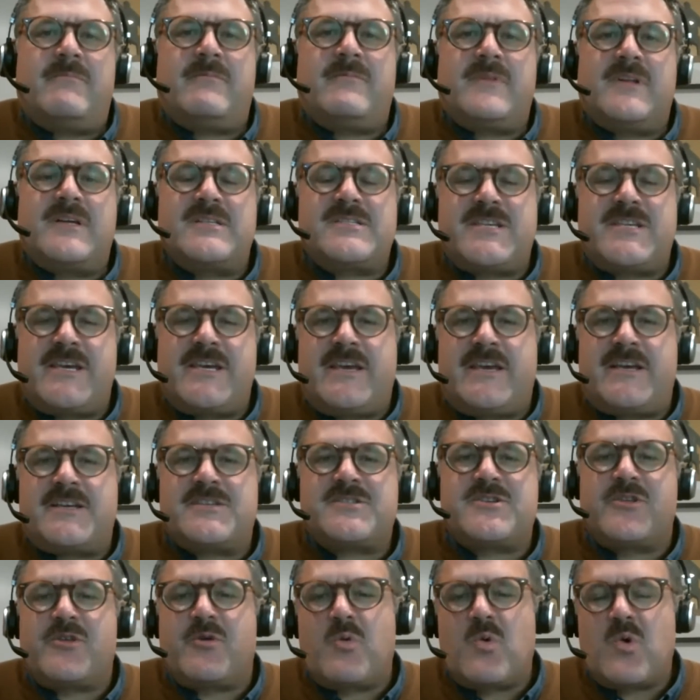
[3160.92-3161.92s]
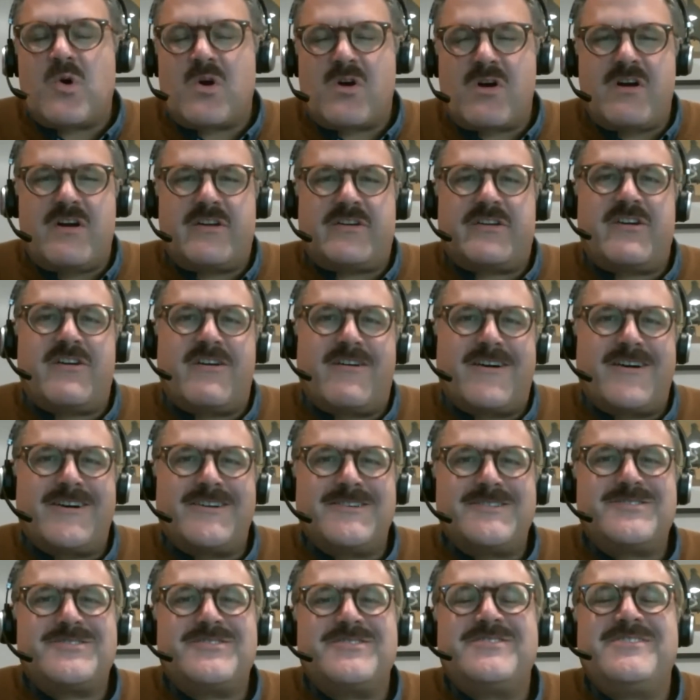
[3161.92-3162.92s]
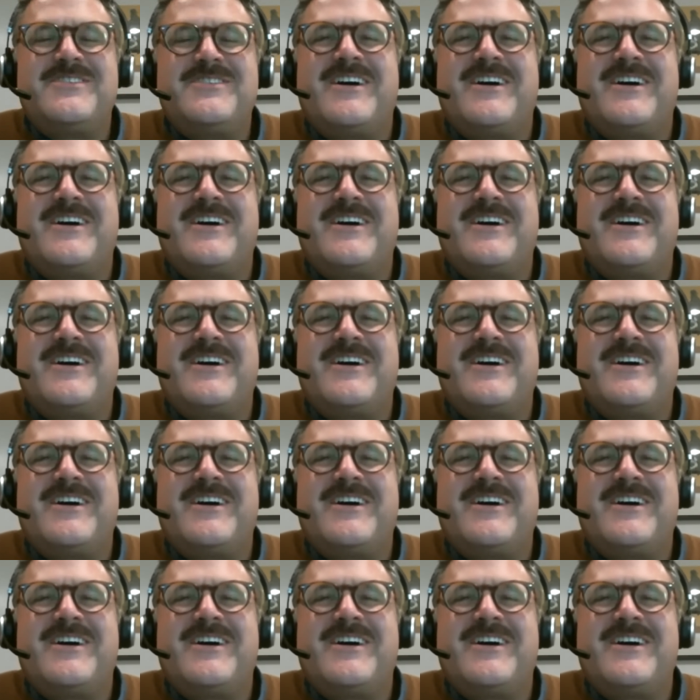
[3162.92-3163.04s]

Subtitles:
Let's see. So the war on cars.